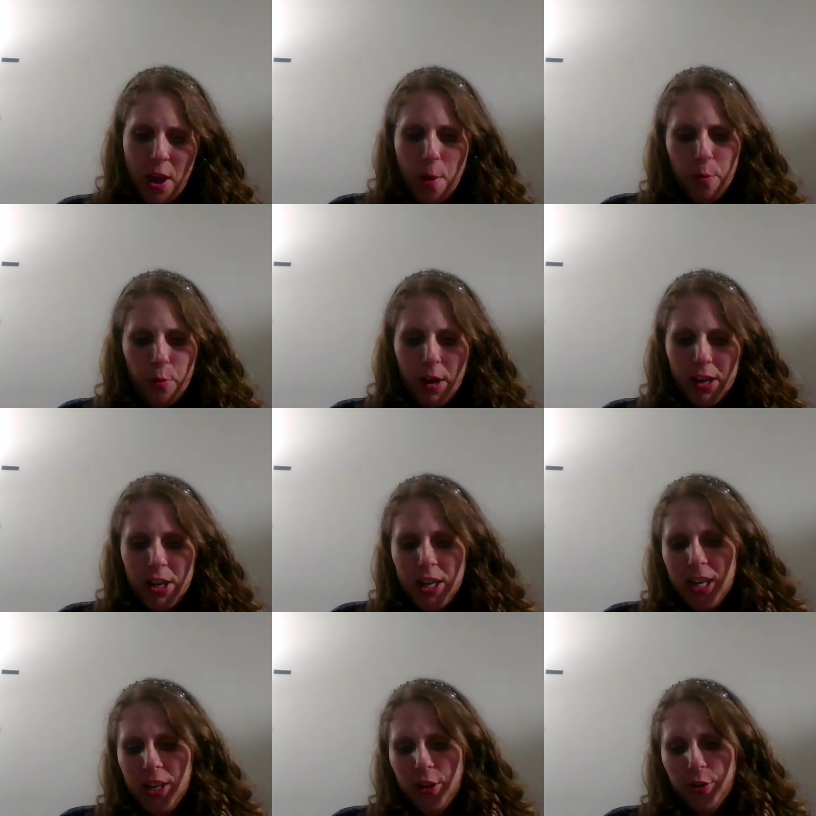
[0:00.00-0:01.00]
But what could
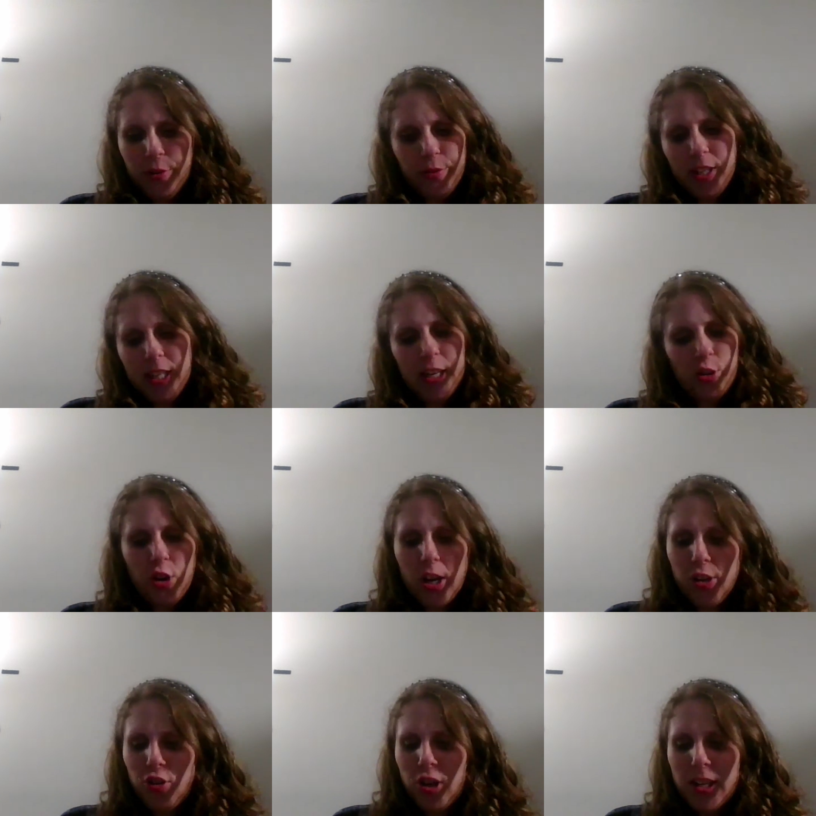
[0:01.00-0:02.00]
he do? So he
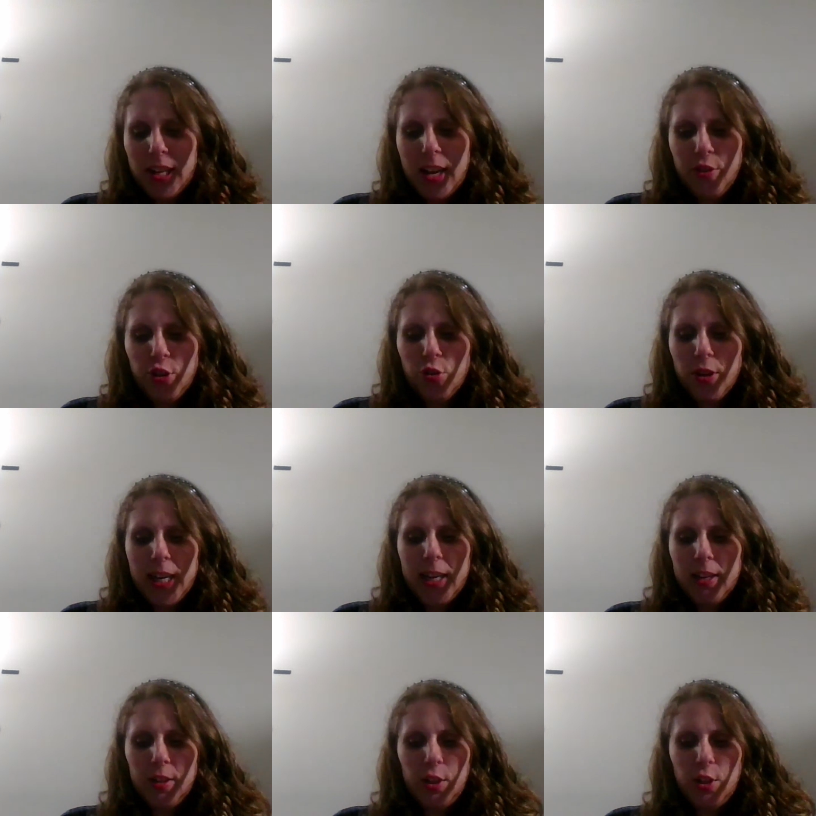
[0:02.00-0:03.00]
trudged on down the street,
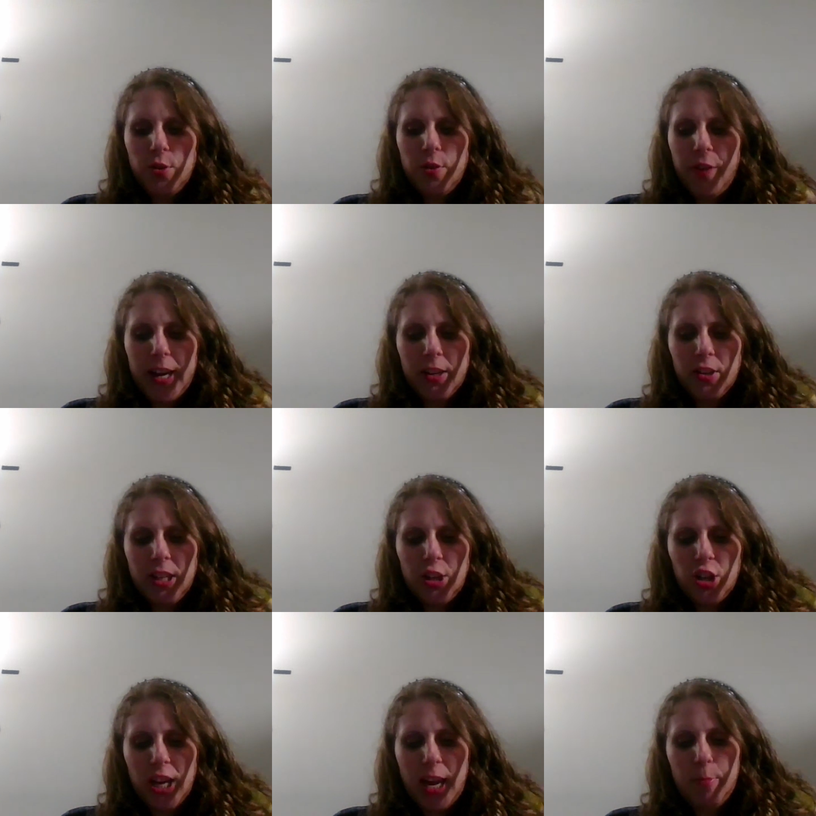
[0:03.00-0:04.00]
and soon the fire
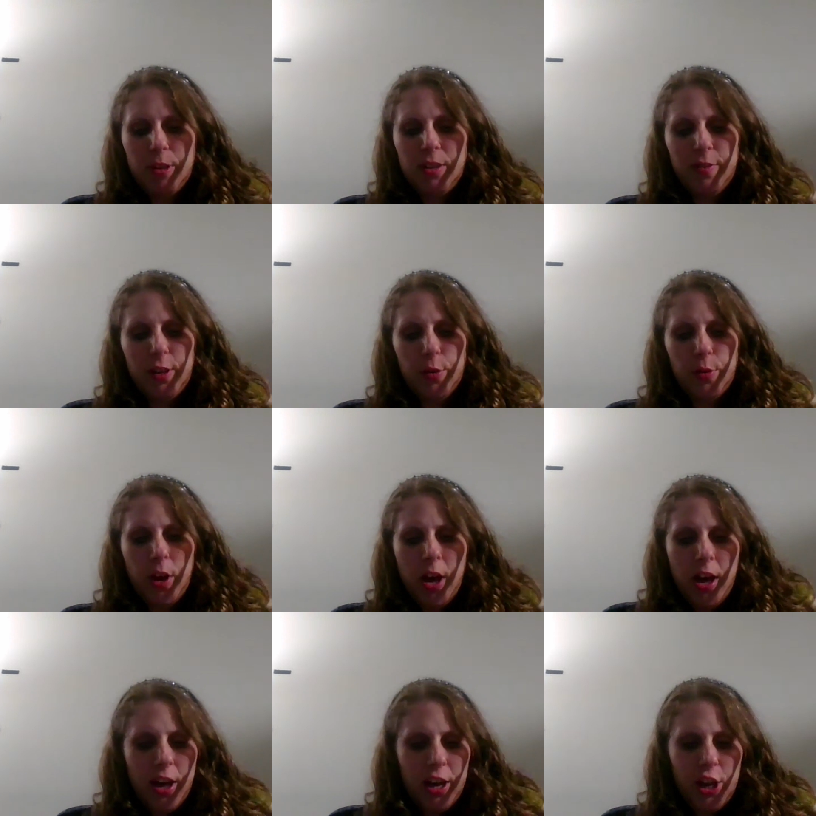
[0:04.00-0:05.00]
station came into view.
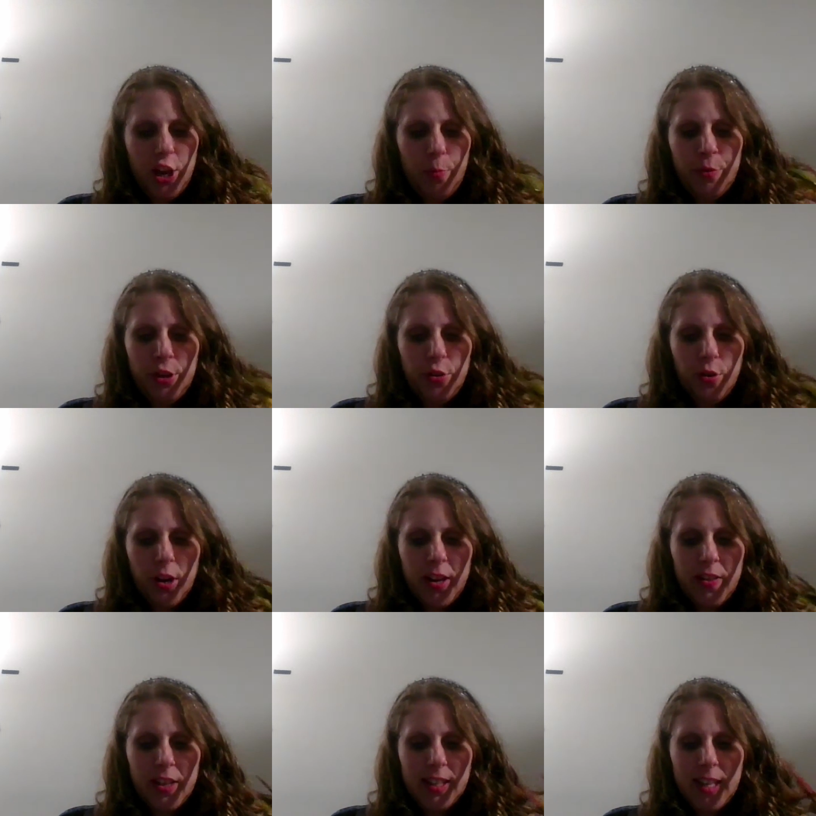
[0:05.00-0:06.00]
He opened the door,
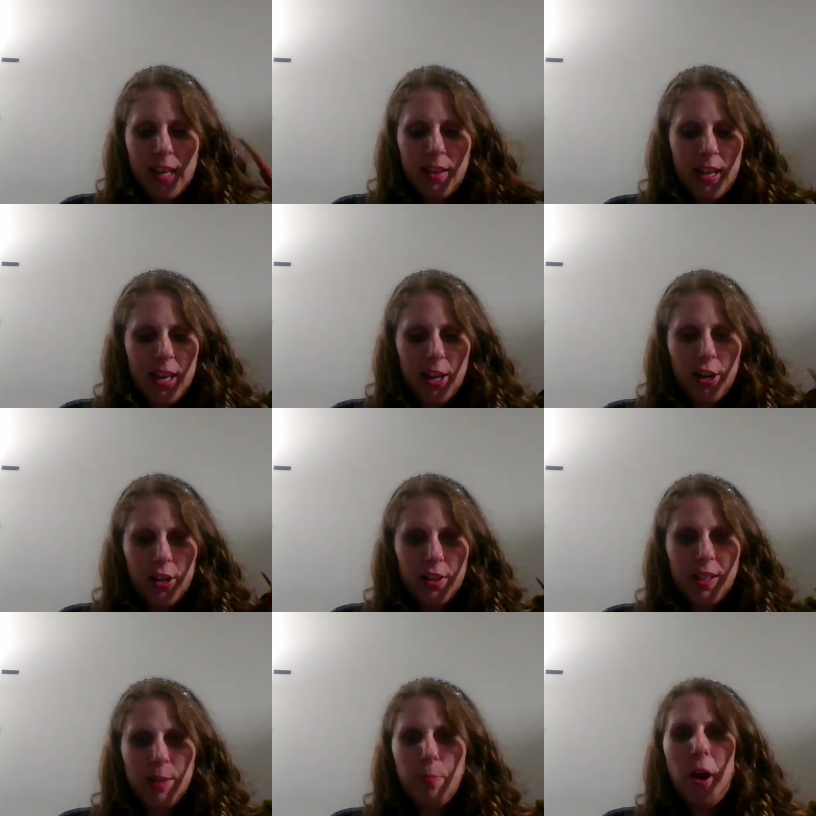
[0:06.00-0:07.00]
and then suddenly he heard,
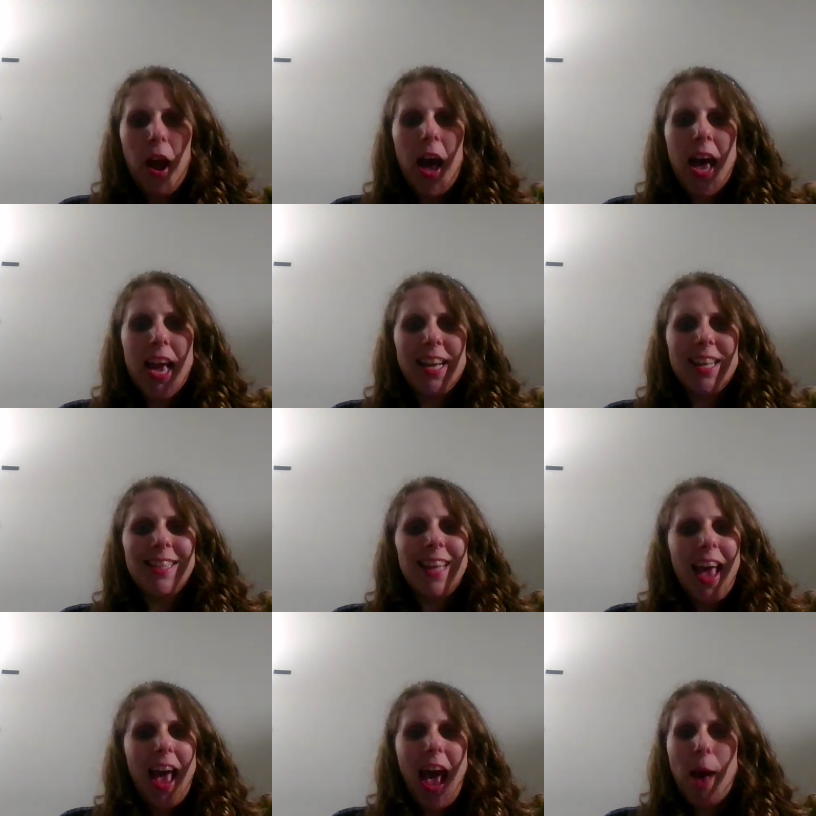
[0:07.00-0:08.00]
Surprise!
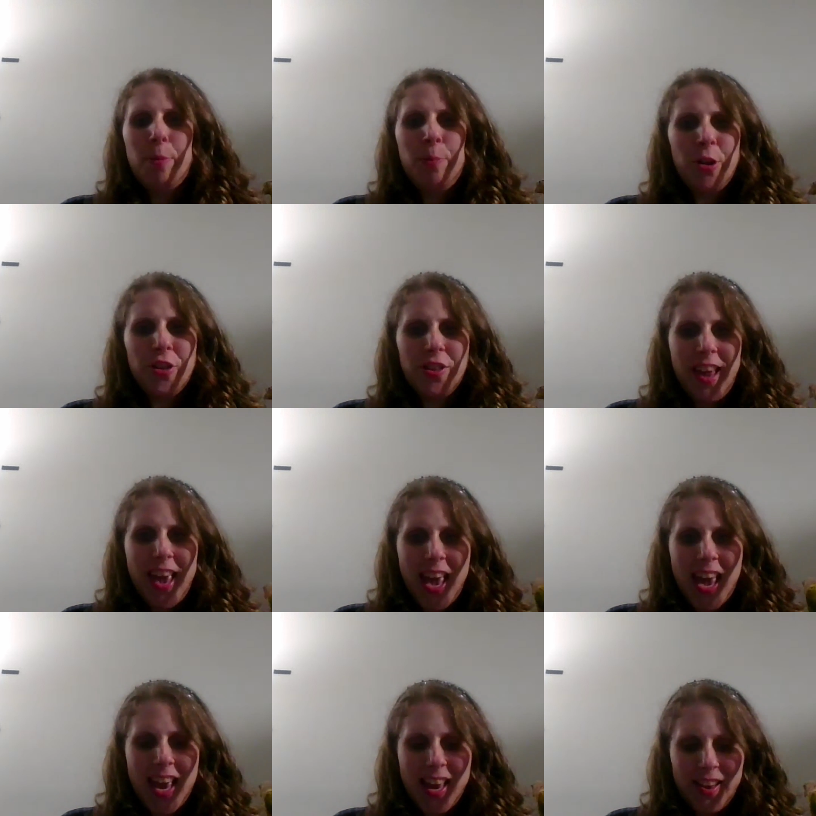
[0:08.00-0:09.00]
Happy
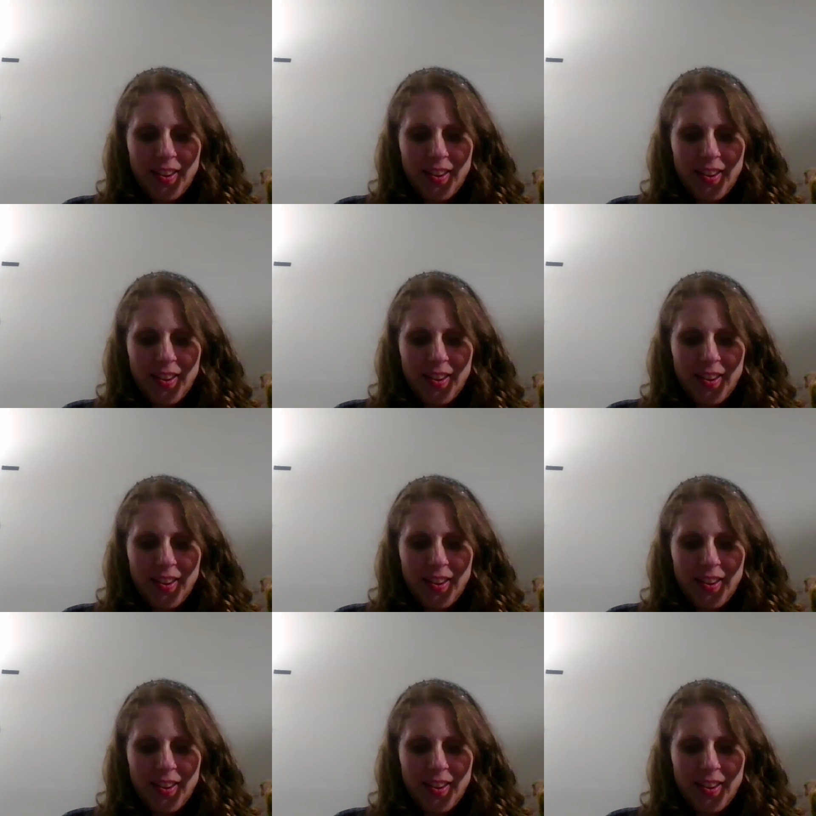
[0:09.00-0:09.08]
birthday!